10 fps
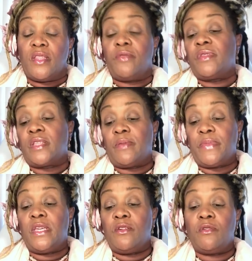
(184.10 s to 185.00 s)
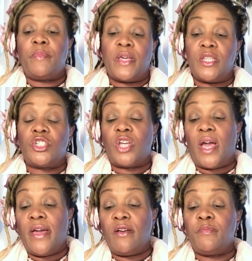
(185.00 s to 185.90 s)
There is something here about a
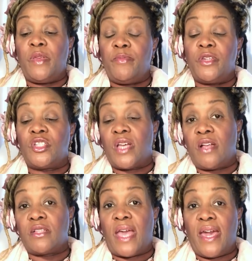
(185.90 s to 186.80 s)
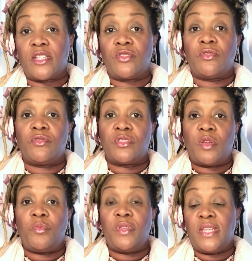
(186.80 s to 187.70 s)
child, maybe a child actor or
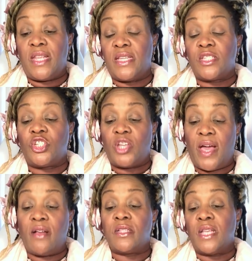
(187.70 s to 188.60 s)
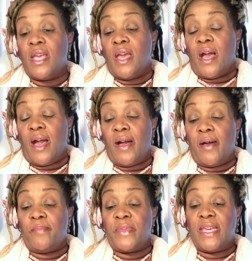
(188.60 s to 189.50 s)
someone that has a child
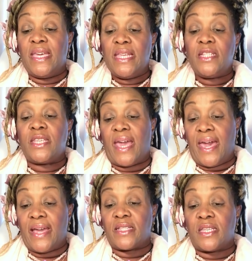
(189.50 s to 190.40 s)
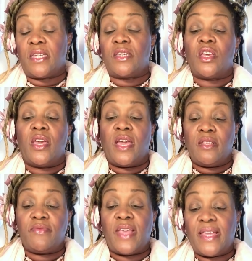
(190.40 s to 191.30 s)
into acting.
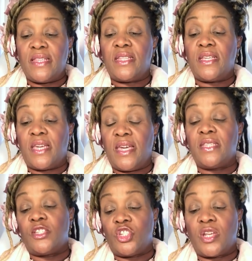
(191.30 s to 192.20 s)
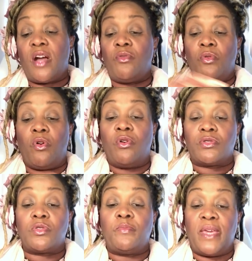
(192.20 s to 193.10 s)
And if that is the case, this child will
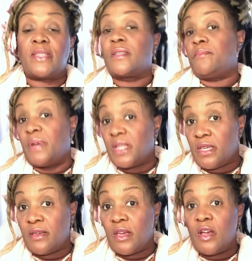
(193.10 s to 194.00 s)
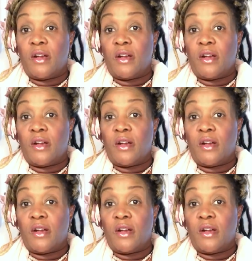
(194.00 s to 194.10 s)
also make some money